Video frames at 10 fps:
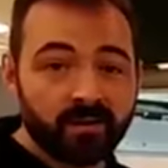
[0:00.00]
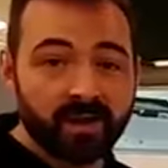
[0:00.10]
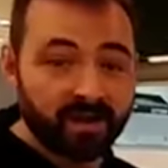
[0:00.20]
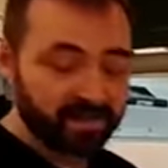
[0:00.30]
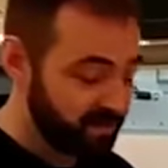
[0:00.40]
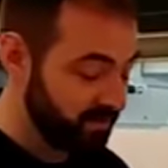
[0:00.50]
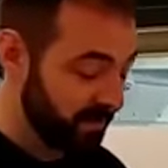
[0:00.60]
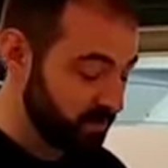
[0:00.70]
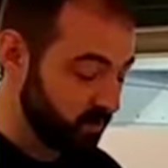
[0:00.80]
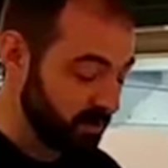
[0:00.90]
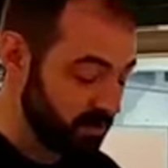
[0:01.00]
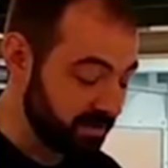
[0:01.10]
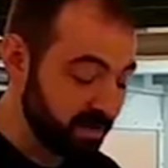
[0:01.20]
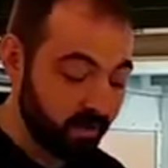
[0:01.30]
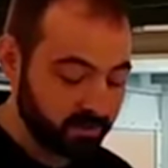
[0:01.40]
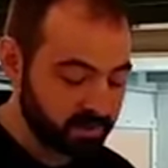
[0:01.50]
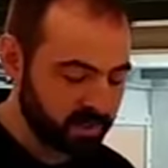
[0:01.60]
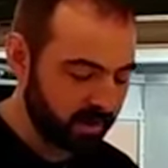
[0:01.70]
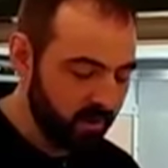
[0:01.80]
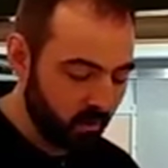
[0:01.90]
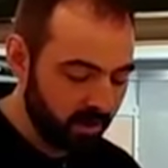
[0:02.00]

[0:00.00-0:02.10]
Yes. Next question. No, I'm just kidding.